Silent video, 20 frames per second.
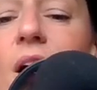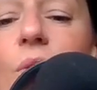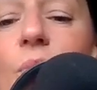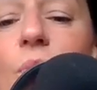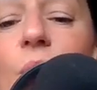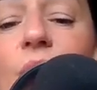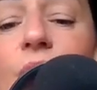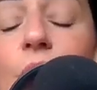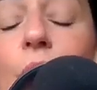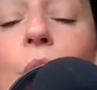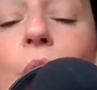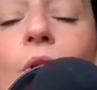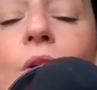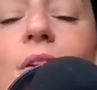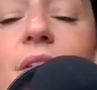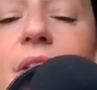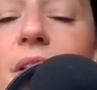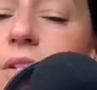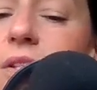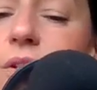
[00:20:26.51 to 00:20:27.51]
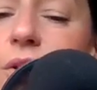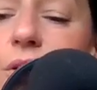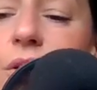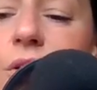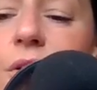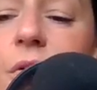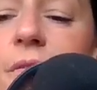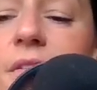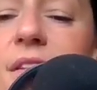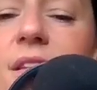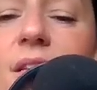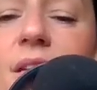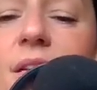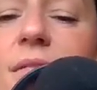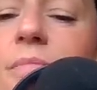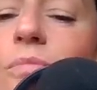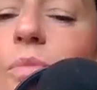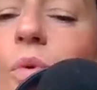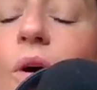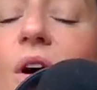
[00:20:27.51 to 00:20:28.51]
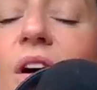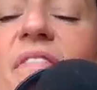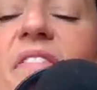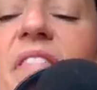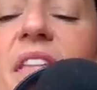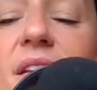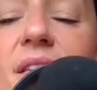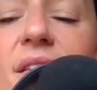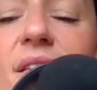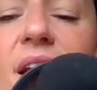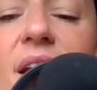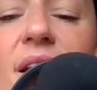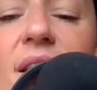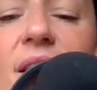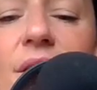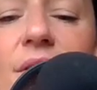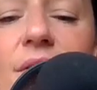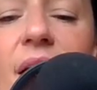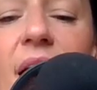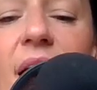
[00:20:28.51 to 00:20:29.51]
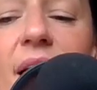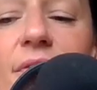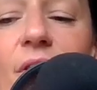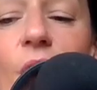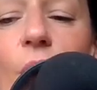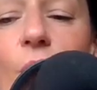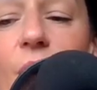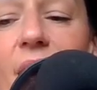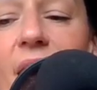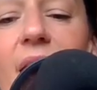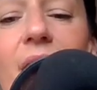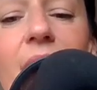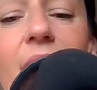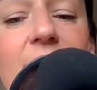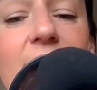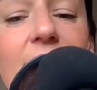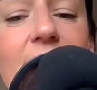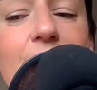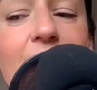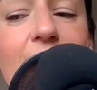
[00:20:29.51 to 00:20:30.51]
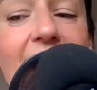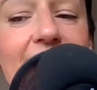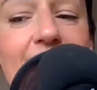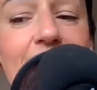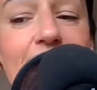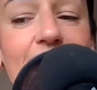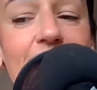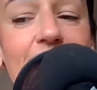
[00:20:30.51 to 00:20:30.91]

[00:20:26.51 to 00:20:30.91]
The world deserves more of this in their life. Okay, I'm done. Bye.